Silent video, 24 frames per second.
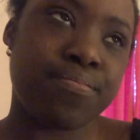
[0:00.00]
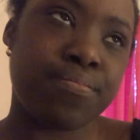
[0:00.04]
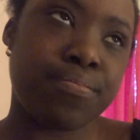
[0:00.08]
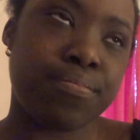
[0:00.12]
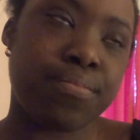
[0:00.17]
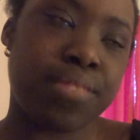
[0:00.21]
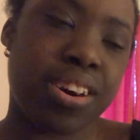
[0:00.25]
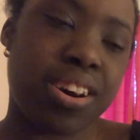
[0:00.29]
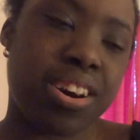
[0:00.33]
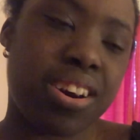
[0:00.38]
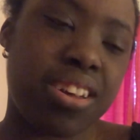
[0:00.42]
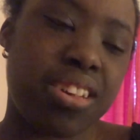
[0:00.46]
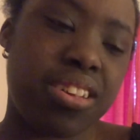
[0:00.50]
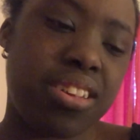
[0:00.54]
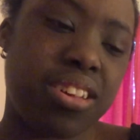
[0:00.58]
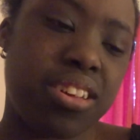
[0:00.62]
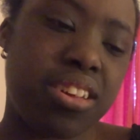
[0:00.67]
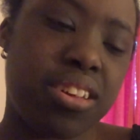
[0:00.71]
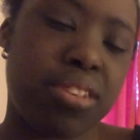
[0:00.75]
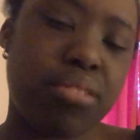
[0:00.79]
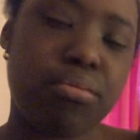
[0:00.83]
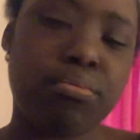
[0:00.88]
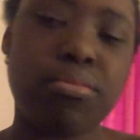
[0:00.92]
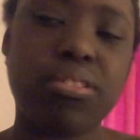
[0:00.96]
my
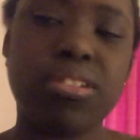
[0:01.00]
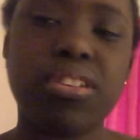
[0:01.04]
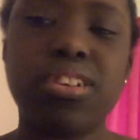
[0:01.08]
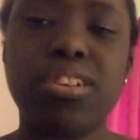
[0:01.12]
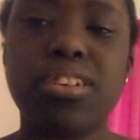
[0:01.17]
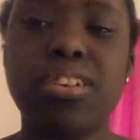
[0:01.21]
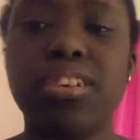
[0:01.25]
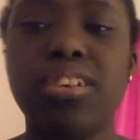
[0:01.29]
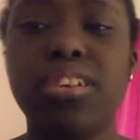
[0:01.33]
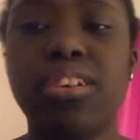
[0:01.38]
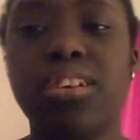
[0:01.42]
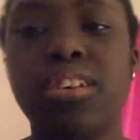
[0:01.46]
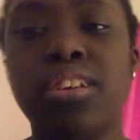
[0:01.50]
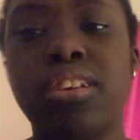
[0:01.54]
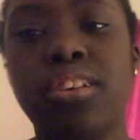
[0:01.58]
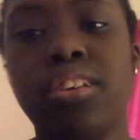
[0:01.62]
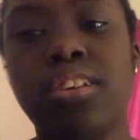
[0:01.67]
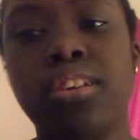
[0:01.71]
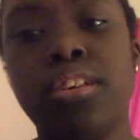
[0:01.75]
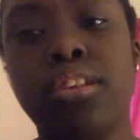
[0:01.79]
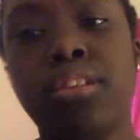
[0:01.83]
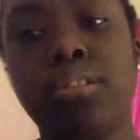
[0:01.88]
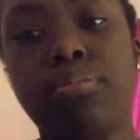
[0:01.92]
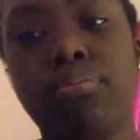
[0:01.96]
name
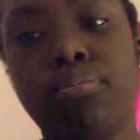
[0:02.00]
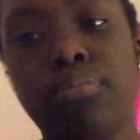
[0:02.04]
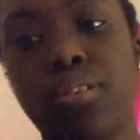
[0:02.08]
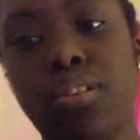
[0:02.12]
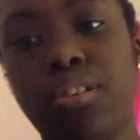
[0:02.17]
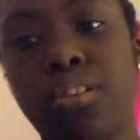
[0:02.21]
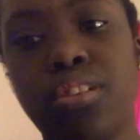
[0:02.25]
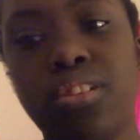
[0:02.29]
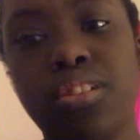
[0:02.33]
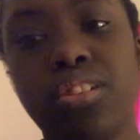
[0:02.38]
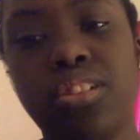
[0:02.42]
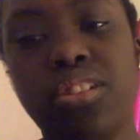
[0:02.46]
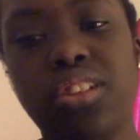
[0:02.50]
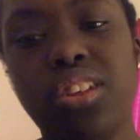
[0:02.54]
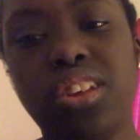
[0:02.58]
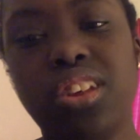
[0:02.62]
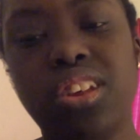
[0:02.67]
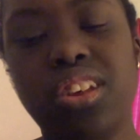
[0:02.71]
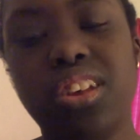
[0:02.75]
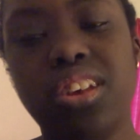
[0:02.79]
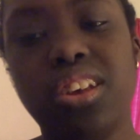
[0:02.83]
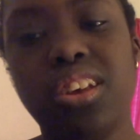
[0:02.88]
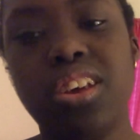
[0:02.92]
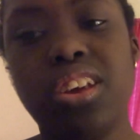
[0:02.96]
is
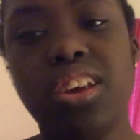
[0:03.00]
Mercy